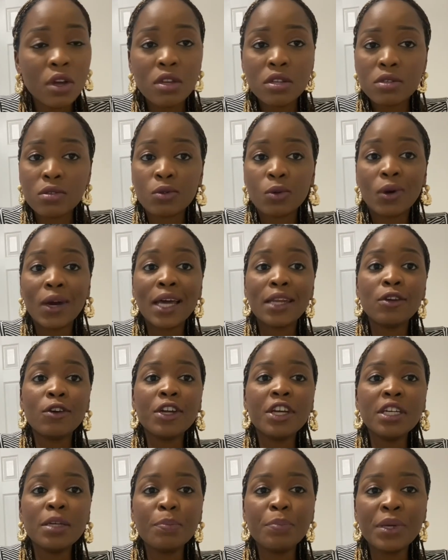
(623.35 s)
so i'd
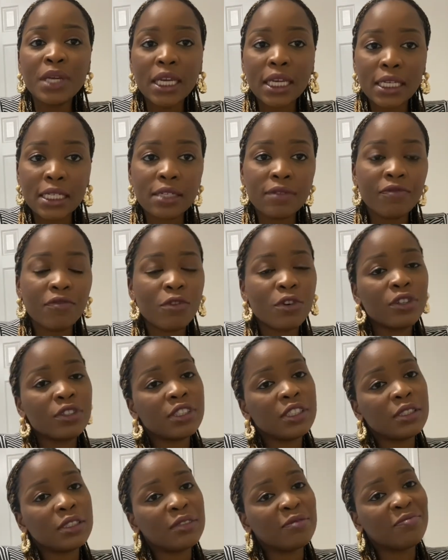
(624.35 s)
already paid for
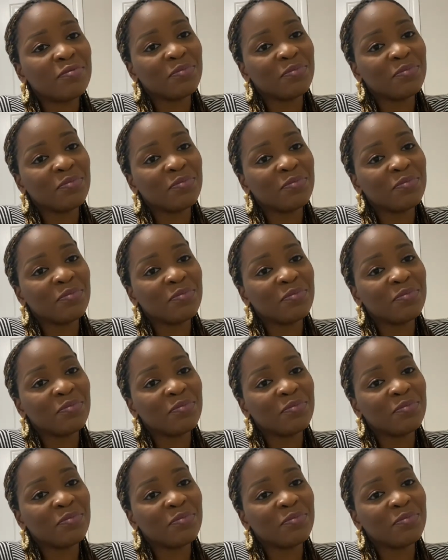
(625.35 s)
the